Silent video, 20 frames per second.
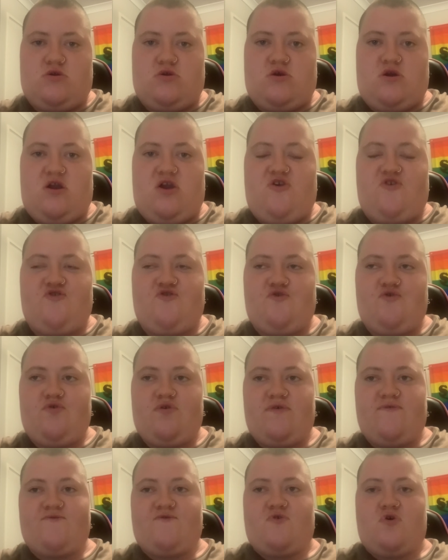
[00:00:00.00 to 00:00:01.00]
he should
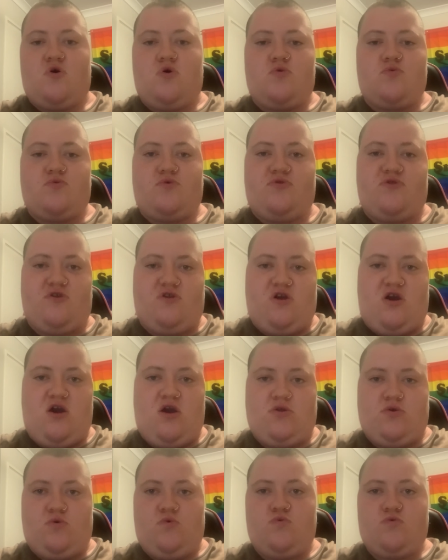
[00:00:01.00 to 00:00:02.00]
have gone with an
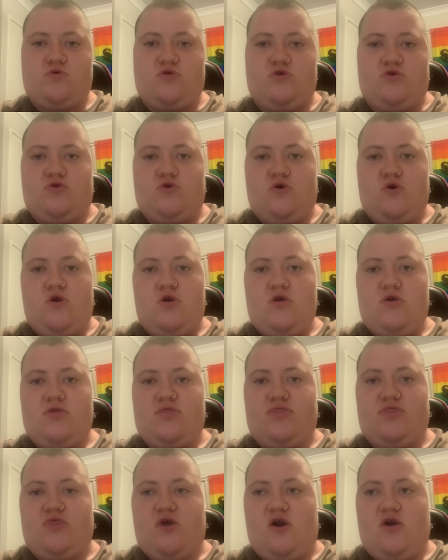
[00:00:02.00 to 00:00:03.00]
adult though.
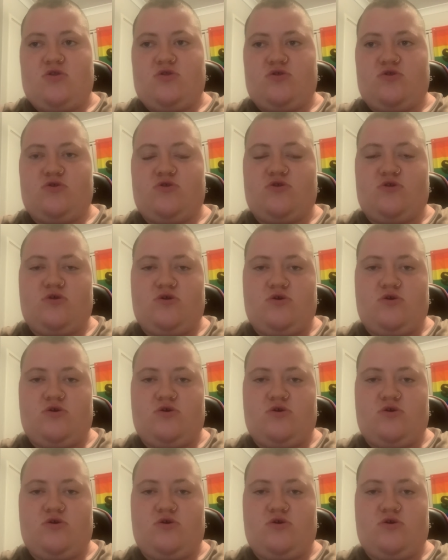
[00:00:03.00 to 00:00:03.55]
That's